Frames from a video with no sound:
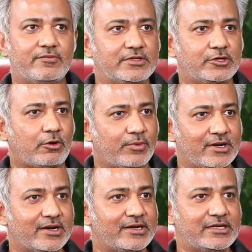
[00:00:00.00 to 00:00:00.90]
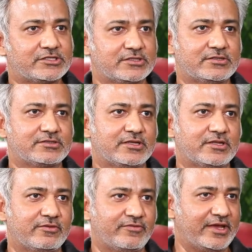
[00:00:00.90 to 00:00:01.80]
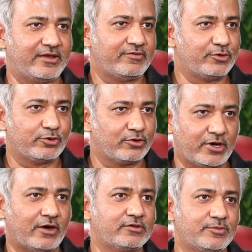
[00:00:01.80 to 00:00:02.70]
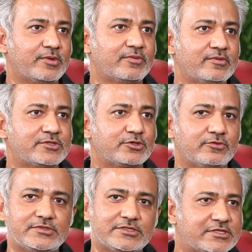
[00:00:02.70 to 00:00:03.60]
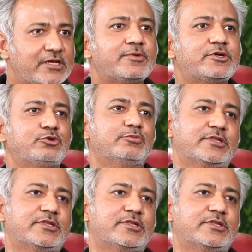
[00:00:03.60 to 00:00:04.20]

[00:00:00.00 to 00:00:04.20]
given the tropical conditions and the way we don't know how the people will store, we just keep it 2